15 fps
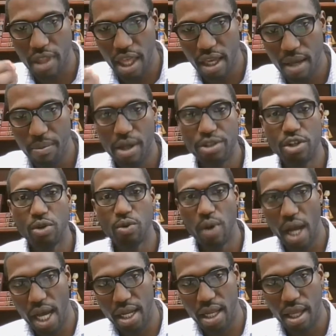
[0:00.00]
think about your
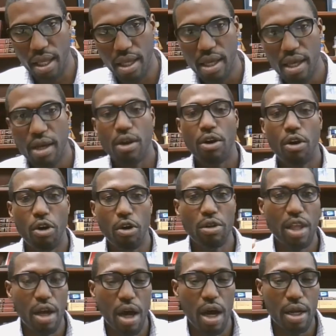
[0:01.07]
writing
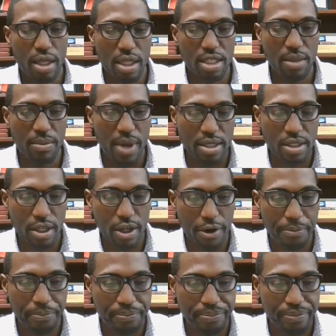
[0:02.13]
early on in the semester.